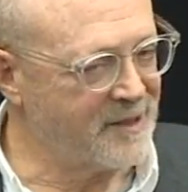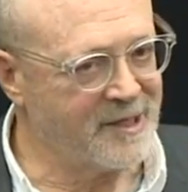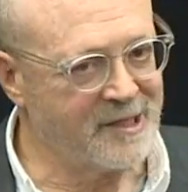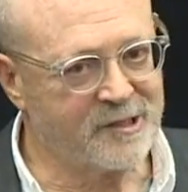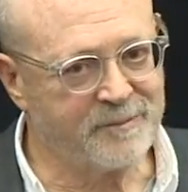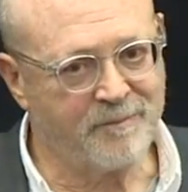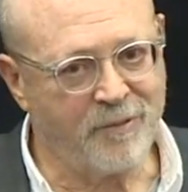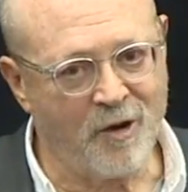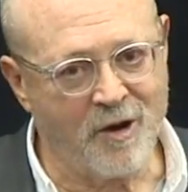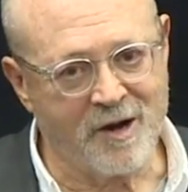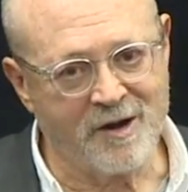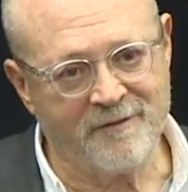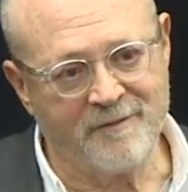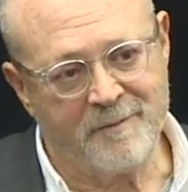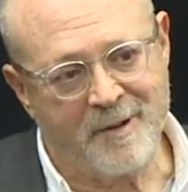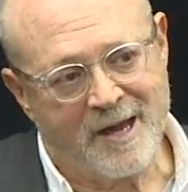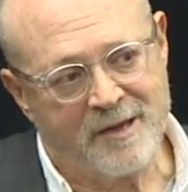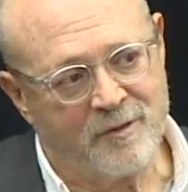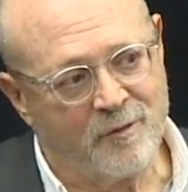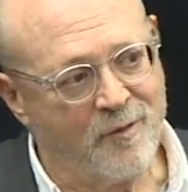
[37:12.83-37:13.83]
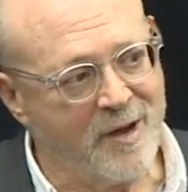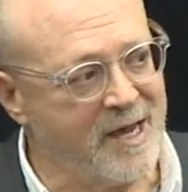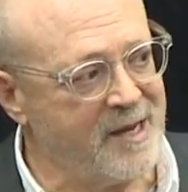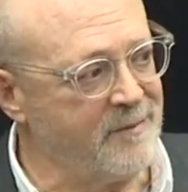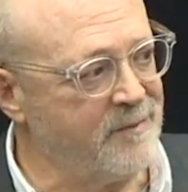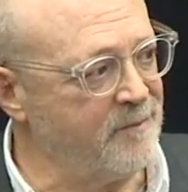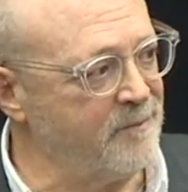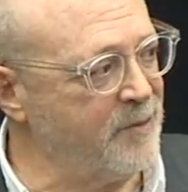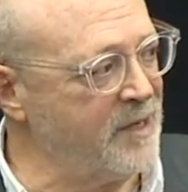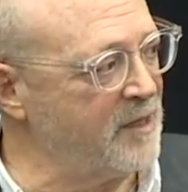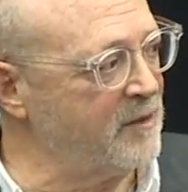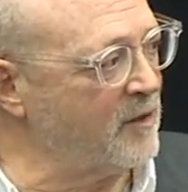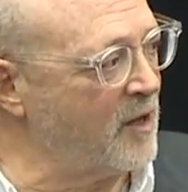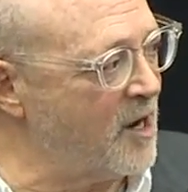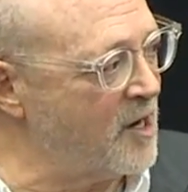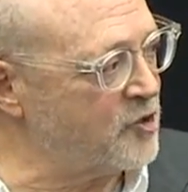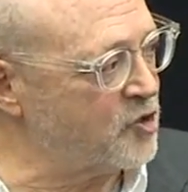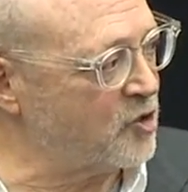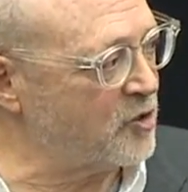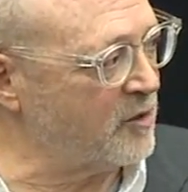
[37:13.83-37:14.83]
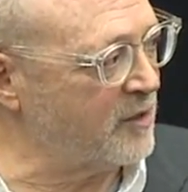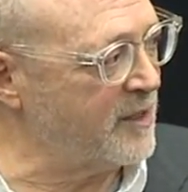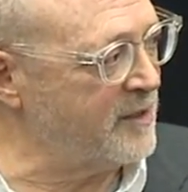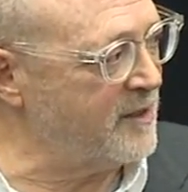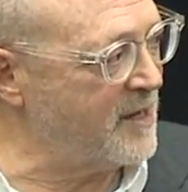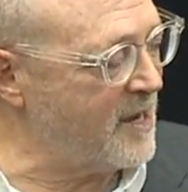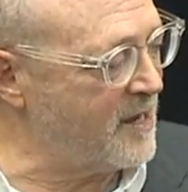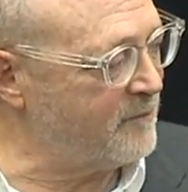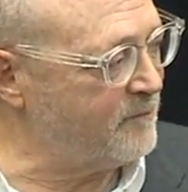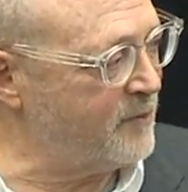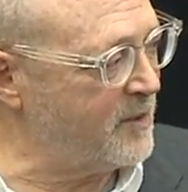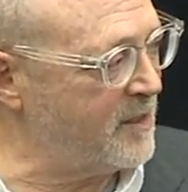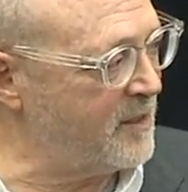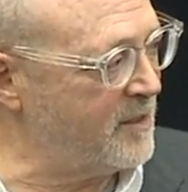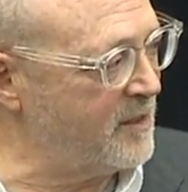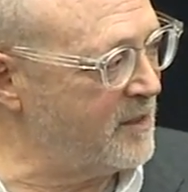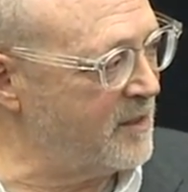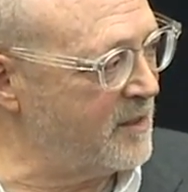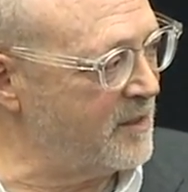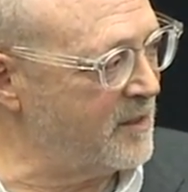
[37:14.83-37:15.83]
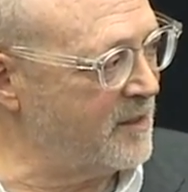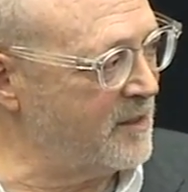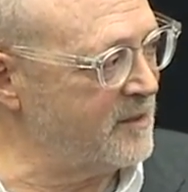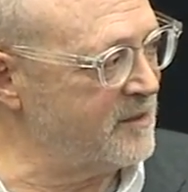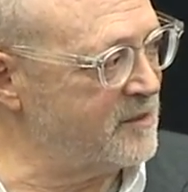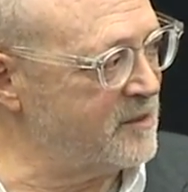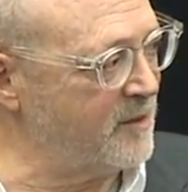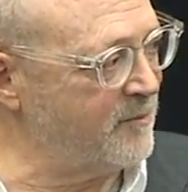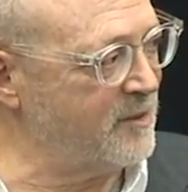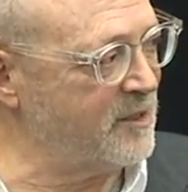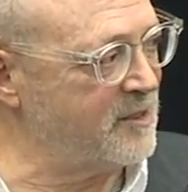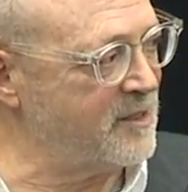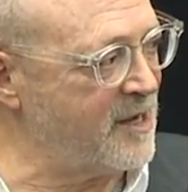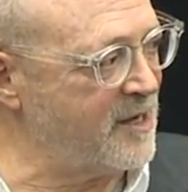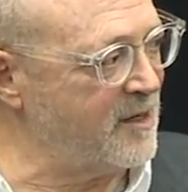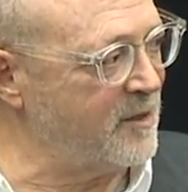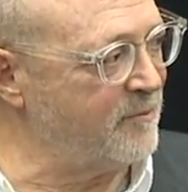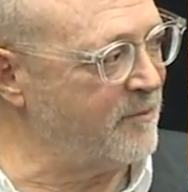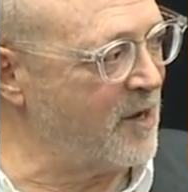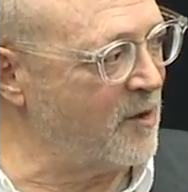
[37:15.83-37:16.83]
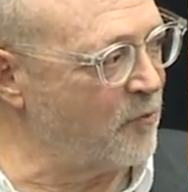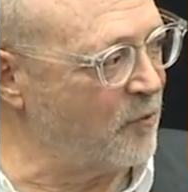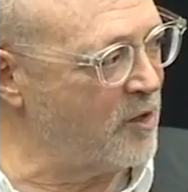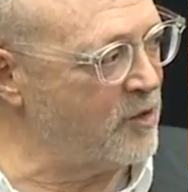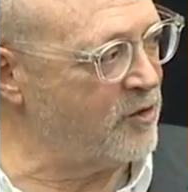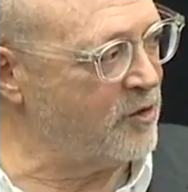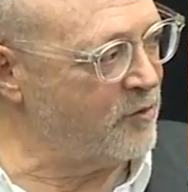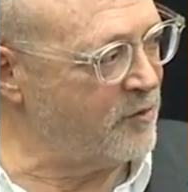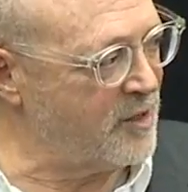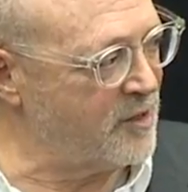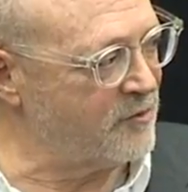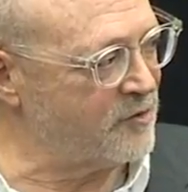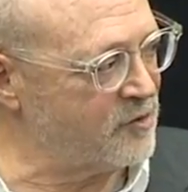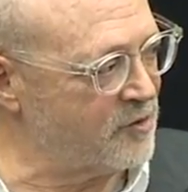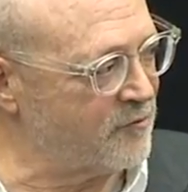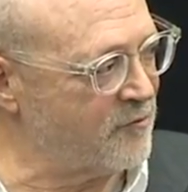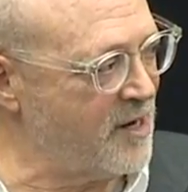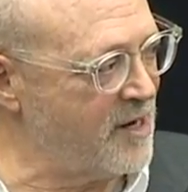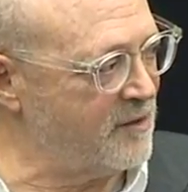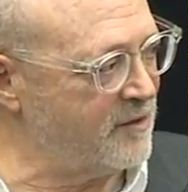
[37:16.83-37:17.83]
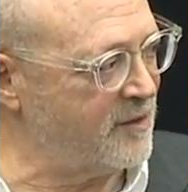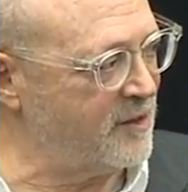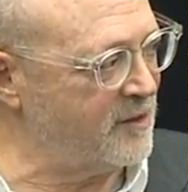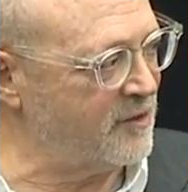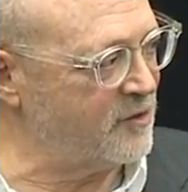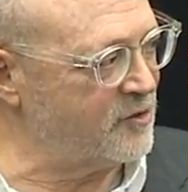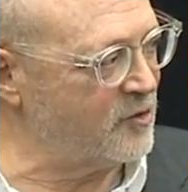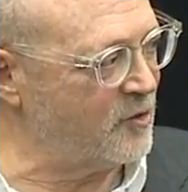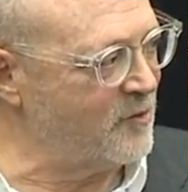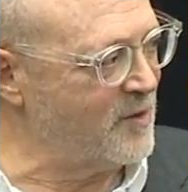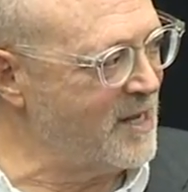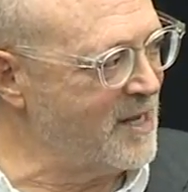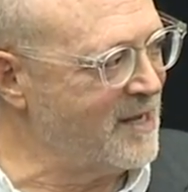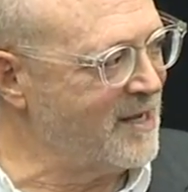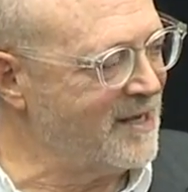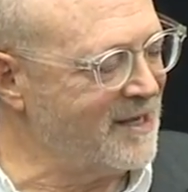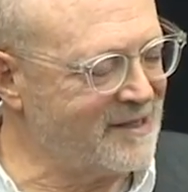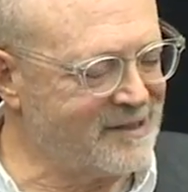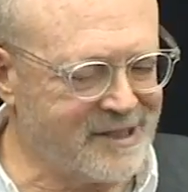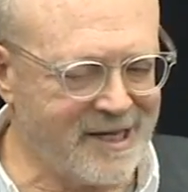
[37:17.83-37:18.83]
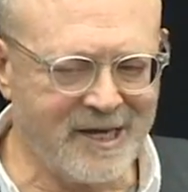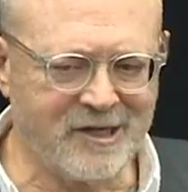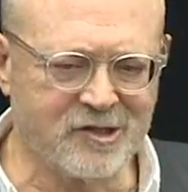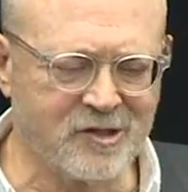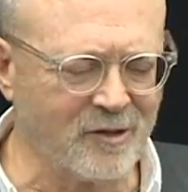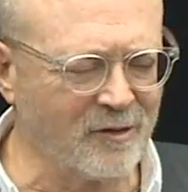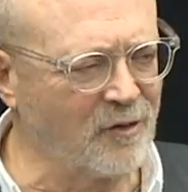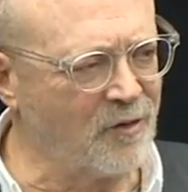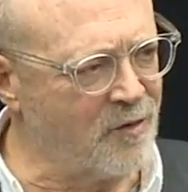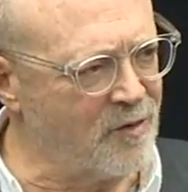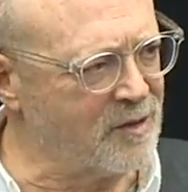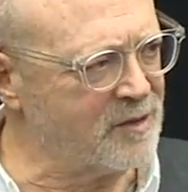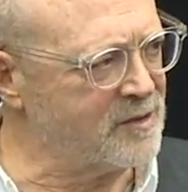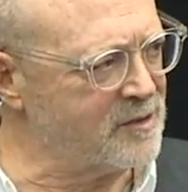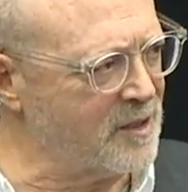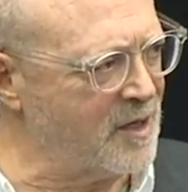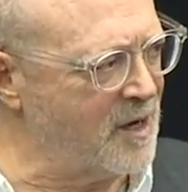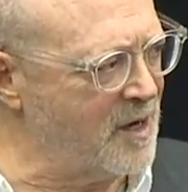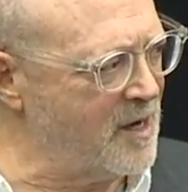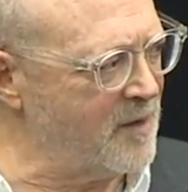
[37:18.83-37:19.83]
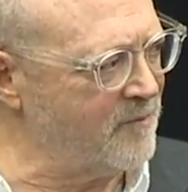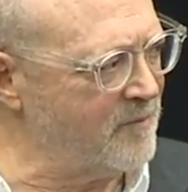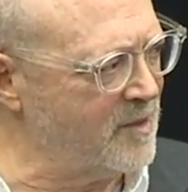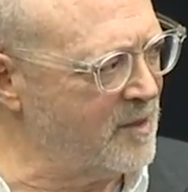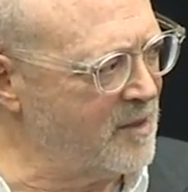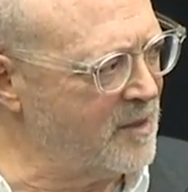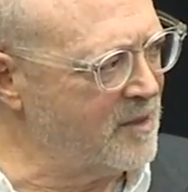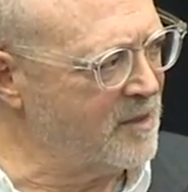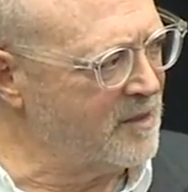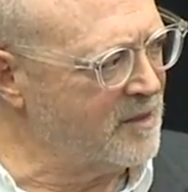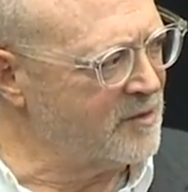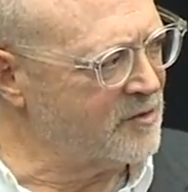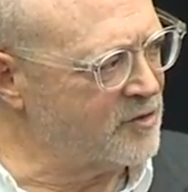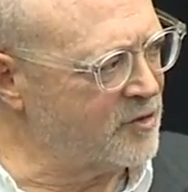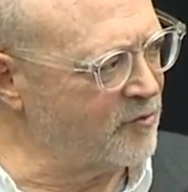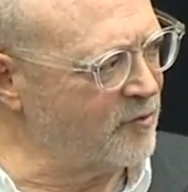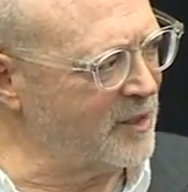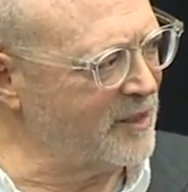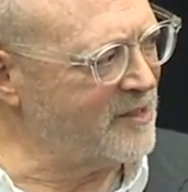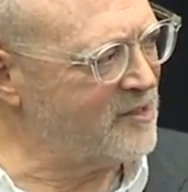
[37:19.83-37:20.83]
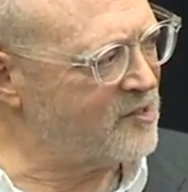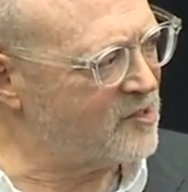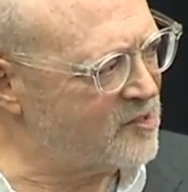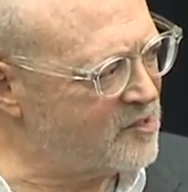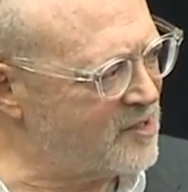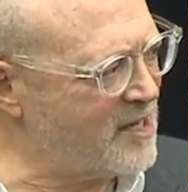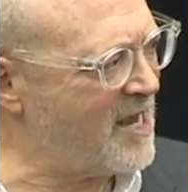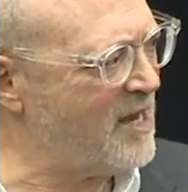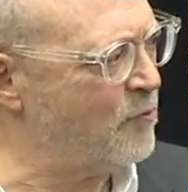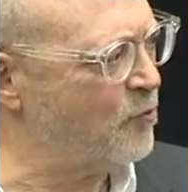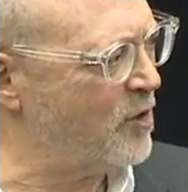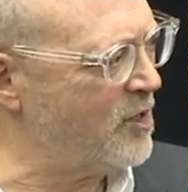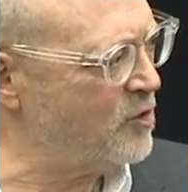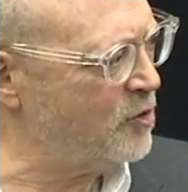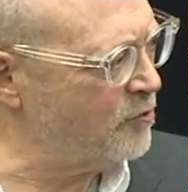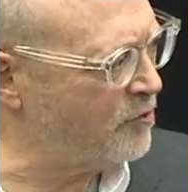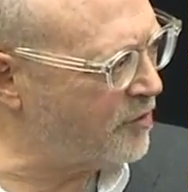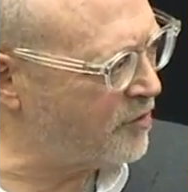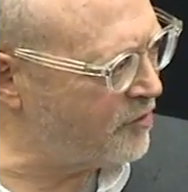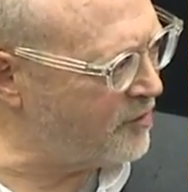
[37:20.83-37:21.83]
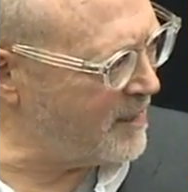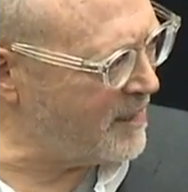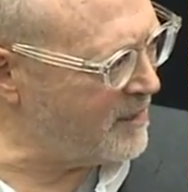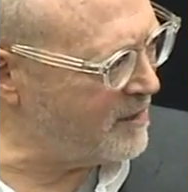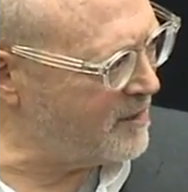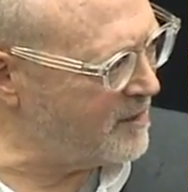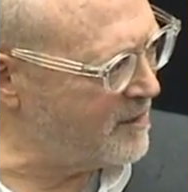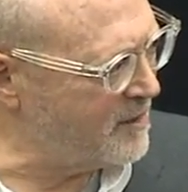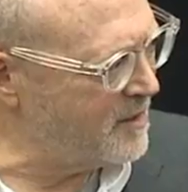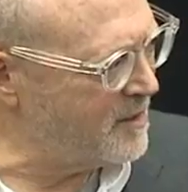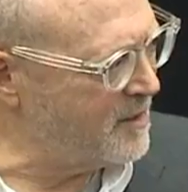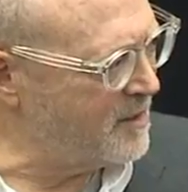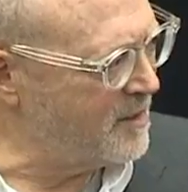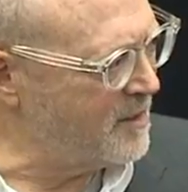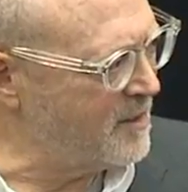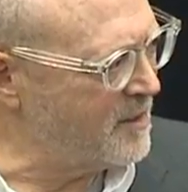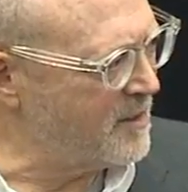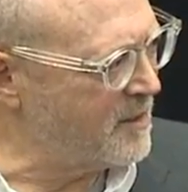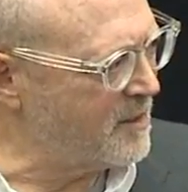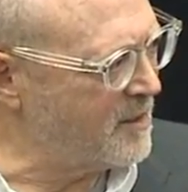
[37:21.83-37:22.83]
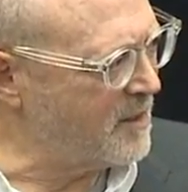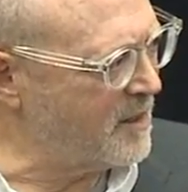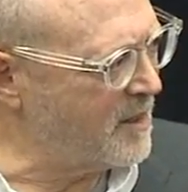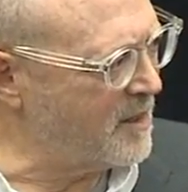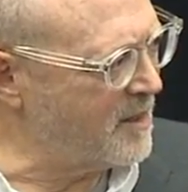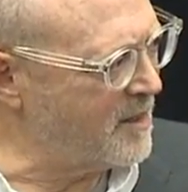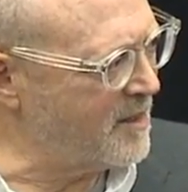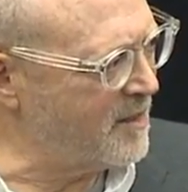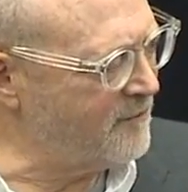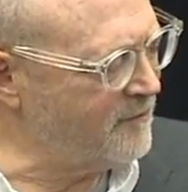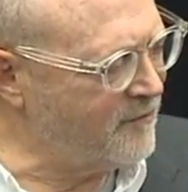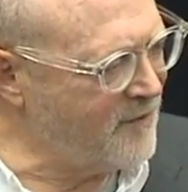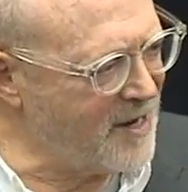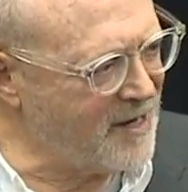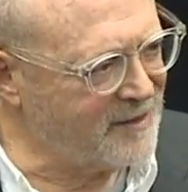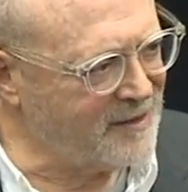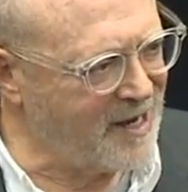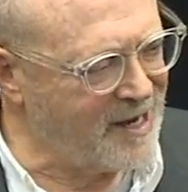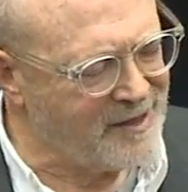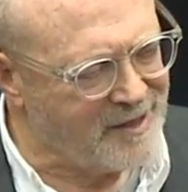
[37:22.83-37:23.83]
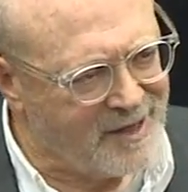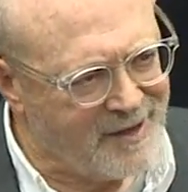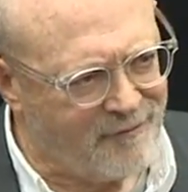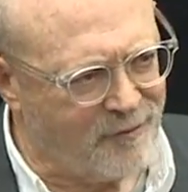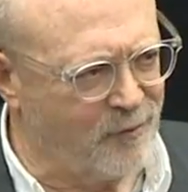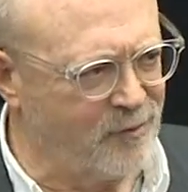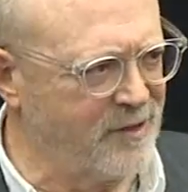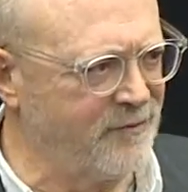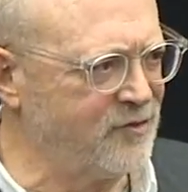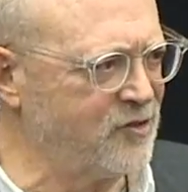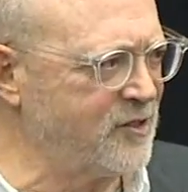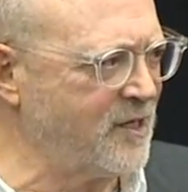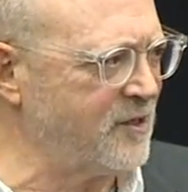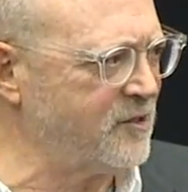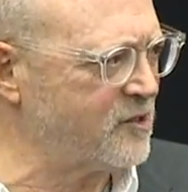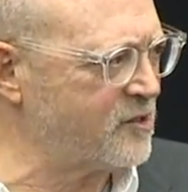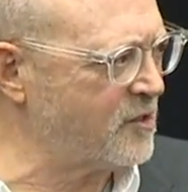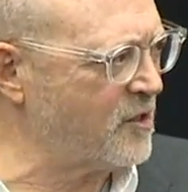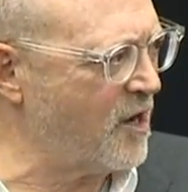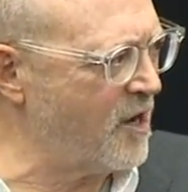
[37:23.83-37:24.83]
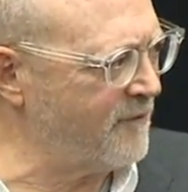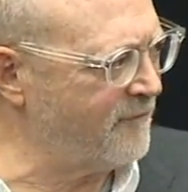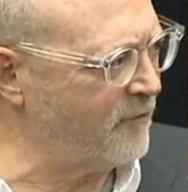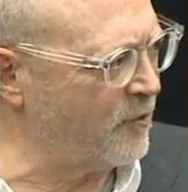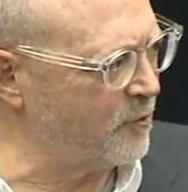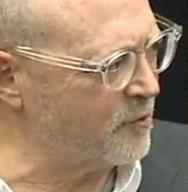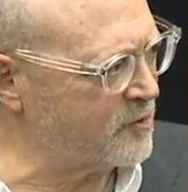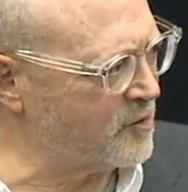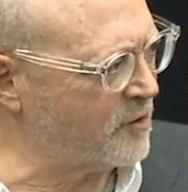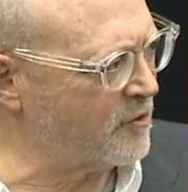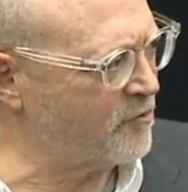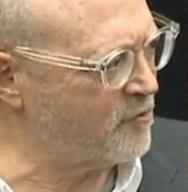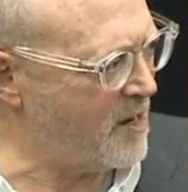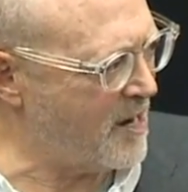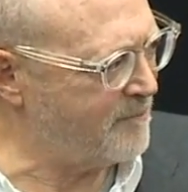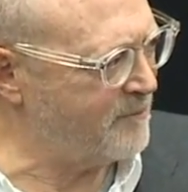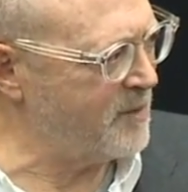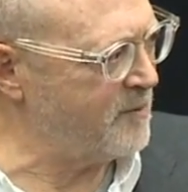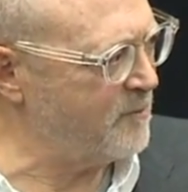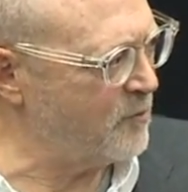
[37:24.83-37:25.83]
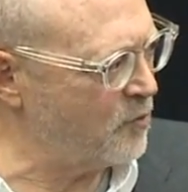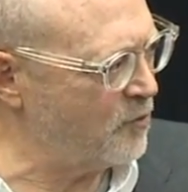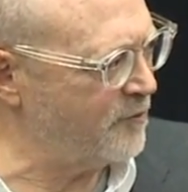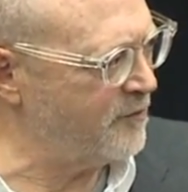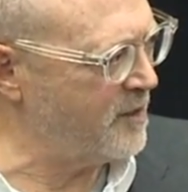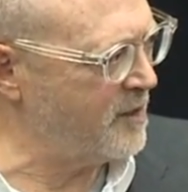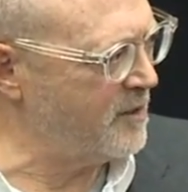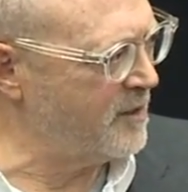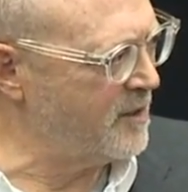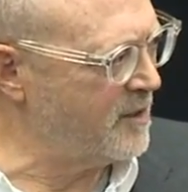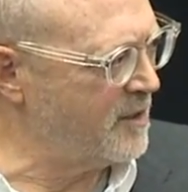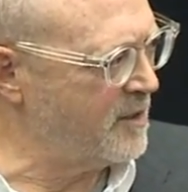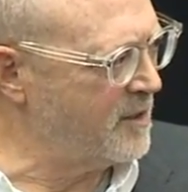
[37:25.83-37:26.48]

it's part of, by the way, being logical and not being intimidated by what you hear is the right thing to do. It takes a long time to really say what you think. Uh, in fact, I never would have said Skyfall was a crappy movie.